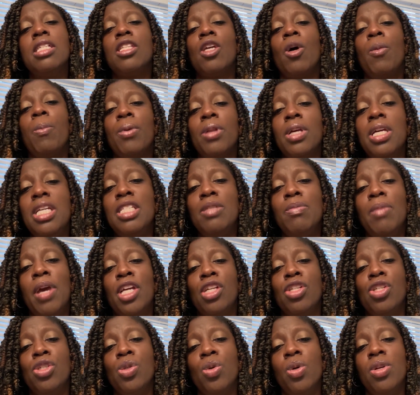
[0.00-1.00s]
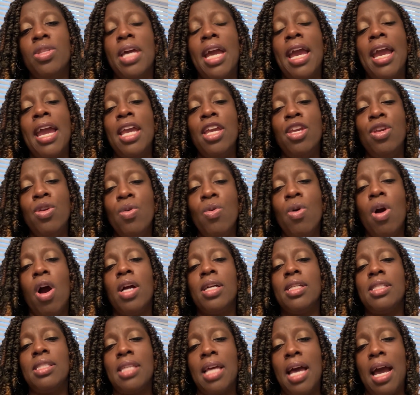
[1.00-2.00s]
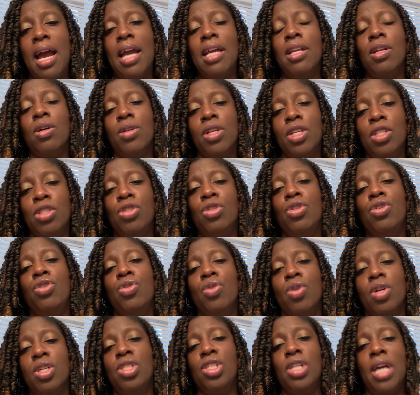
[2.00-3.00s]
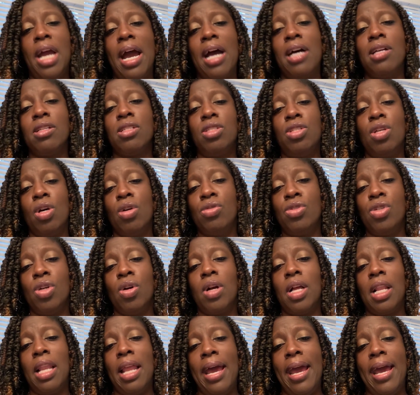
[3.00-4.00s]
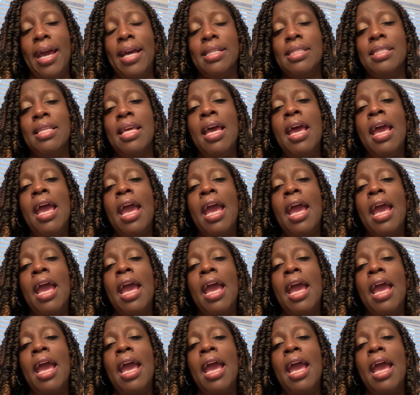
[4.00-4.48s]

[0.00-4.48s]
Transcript: So please make sure that you are signed into your child's dojo class